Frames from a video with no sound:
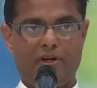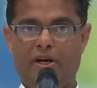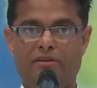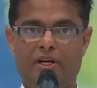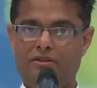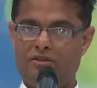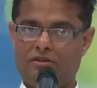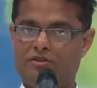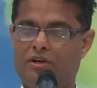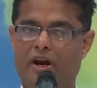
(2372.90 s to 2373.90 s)
at that
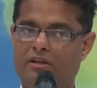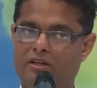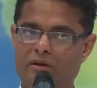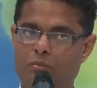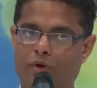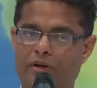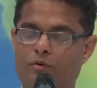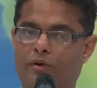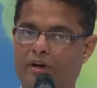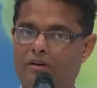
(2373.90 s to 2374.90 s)
juncture, at that point,
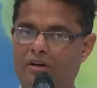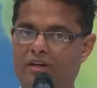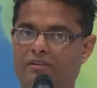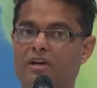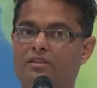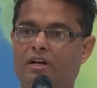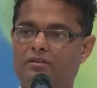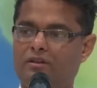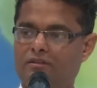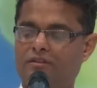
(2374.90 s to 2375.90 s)
to recognize
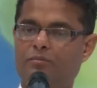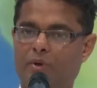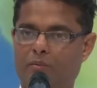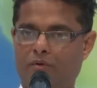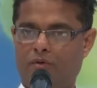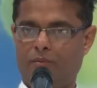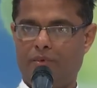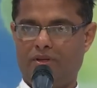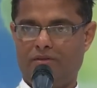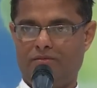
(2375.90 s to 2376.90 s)
that this is paper for
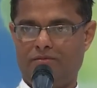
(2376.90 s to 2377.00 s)
me,